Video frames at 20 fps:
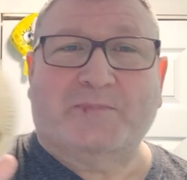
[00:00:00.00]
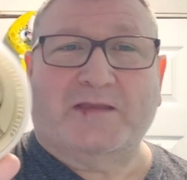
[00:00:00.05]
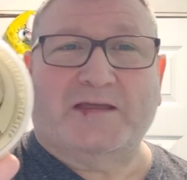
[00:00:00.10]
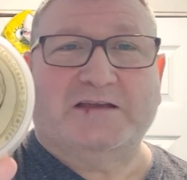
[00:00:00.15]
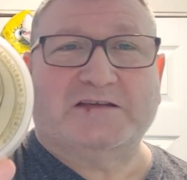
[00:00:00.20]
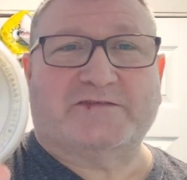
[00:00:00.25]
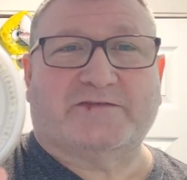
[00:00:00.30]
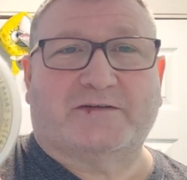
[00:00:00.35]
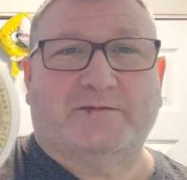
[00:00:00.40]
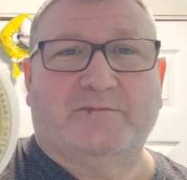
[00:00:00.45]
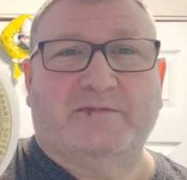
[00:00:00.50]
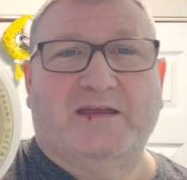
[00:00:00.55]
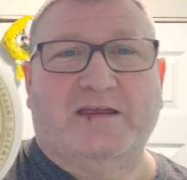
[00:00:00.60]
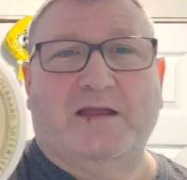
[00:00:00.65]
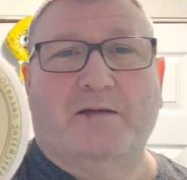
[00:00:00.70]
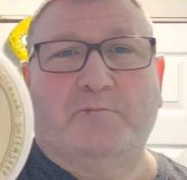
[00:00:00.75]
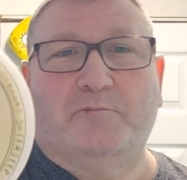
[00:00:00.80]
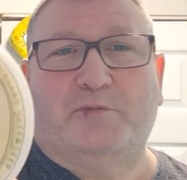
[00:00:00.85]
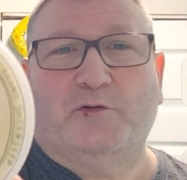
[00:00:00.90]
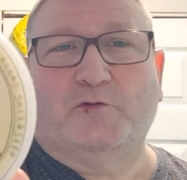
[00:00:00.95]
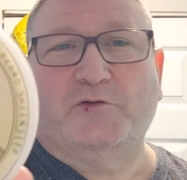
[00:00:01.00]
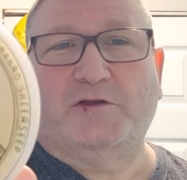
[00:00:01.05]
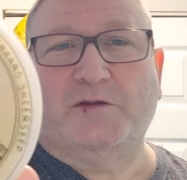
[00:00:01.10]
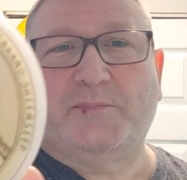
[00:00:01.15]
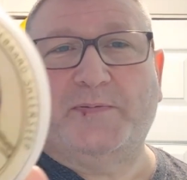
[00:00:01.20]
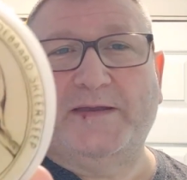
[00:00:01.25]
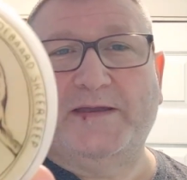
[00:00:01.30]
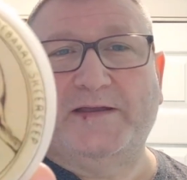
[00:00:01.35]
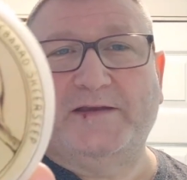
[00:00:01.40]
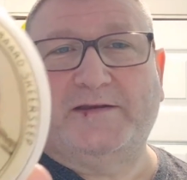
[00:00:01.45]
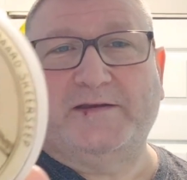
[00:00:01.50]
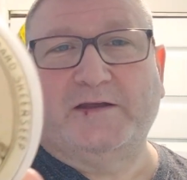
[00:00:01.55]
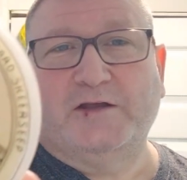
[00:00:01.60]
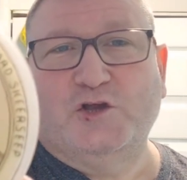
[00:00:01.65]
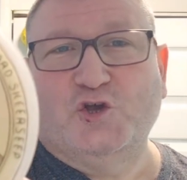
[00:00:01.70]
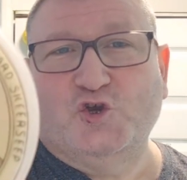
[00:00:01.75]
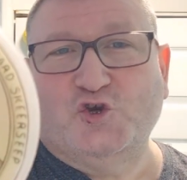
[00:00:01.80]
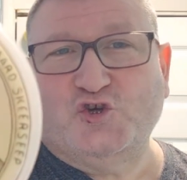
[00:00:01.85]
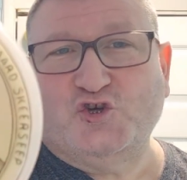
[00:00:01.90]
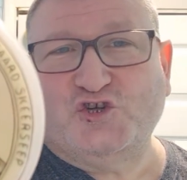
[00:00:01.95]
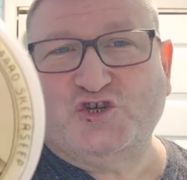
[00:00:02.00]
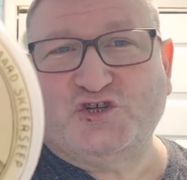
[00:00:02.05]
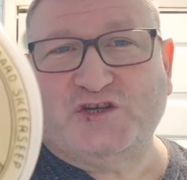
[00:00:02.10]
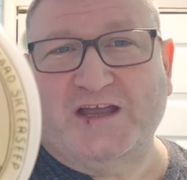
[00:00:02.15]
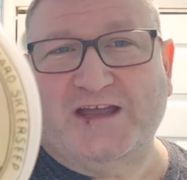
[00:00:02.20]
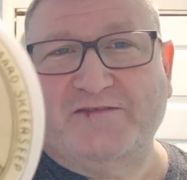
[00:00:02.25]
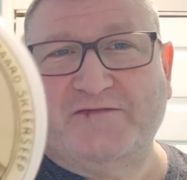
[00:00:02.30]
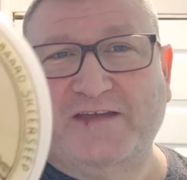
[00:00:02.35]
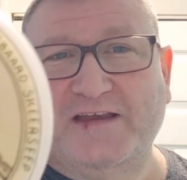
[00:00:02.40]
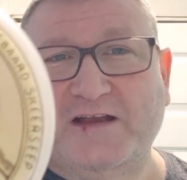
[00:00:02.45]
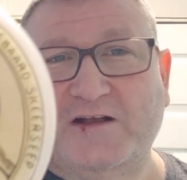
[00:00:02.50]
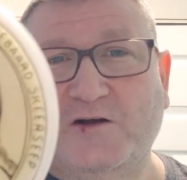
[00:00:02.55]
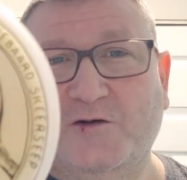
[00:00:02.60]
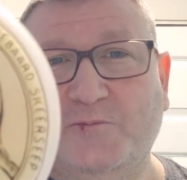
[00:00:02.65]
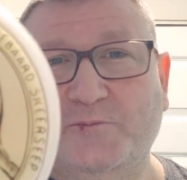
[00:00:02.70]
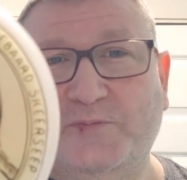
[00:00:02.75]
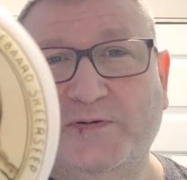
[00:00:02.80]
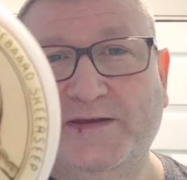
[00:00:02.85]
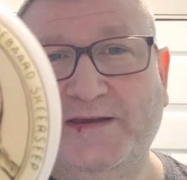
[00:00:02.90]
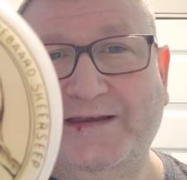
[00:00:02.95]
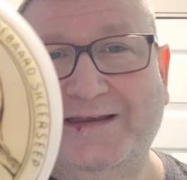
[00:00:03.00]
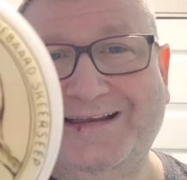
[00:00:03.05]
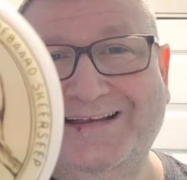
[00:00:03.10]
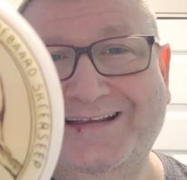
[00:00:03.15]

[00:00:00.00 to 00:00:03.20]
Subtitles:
It's from the Bundubeard shaving company.